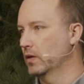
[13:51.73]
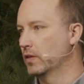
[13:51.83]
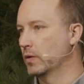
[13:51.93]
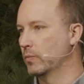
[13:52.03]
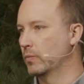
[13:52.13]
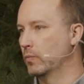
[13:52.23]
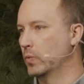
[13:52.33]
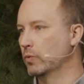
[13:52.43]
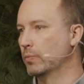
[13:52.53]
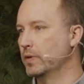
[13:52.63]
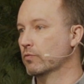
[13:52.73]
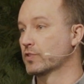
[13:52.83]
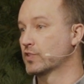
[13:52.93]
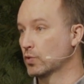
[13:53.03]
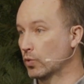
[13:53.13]
that we would be
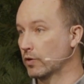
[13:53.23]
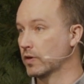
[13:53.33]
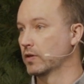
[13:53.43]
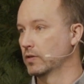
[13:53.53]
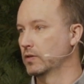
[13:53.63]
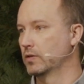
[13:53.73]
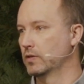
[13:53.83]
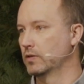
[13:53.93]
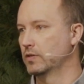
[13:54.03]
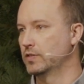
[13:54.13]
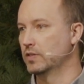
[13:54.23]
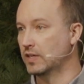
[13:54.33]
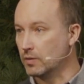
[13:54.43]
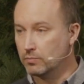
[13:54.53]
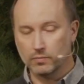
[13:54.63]
restored to
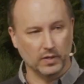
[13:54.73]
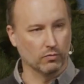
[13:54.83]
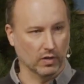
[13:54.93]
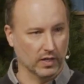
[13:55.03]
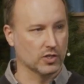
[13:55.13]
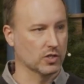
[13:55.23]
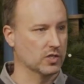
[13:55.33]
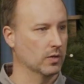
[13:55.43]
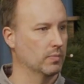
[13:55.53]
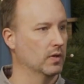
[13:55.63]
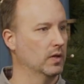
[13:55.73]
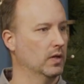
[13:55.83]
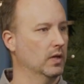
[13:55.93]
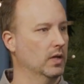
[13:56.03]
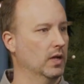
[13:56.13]
Him in relationship,
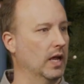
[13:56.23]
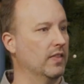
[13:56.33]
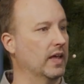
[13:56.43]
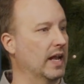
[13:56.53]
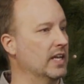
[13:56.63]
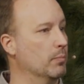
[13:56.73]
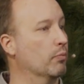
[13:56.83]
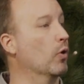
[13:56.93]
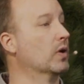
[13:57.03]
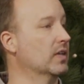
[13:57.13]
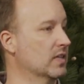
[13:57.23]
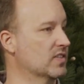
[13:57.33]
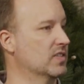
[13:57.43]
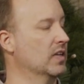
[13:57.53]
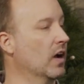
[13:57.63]
and that any
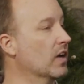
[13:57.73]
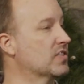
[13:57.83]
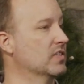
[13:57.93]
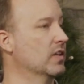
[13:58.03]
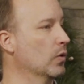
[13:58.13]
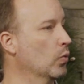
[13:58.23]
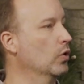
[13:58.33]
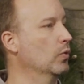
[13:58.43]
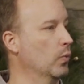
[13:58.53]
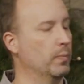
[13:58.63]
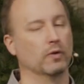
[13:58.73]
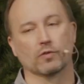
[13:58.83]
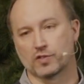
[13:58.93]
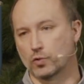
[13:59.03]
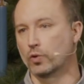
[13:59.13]
brokenness in us and in the world would be
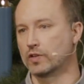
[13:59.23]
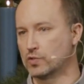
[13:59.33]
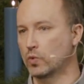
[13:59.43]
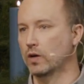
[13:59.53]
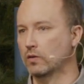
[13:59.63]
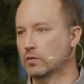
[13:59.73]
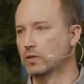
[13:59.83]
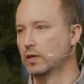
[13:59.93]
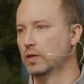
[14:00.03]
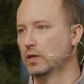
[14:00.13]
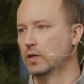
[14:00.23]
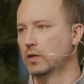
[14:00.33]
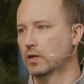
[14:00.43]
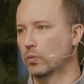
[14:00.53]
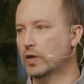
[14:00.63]
restored as well.
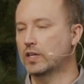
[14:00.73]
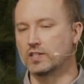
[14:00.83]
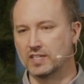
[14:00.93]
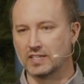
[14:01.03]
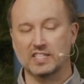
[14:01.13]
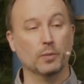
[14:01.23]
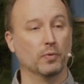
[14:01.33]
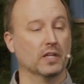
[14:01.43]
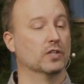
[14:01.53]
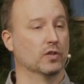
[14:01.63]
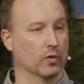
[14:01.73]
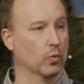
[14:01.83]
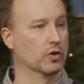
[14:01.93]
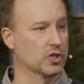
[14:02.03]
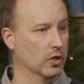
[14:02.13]
We could dig deeply into the
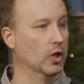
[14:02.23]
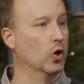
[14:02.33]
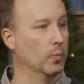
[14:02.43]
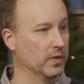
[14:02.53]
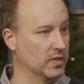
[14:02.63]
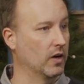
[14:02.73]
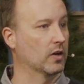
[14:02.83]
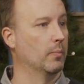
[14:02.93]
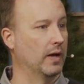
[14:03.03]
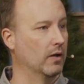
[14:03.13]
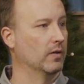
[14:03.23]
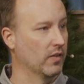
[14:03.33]
word shalom and talk about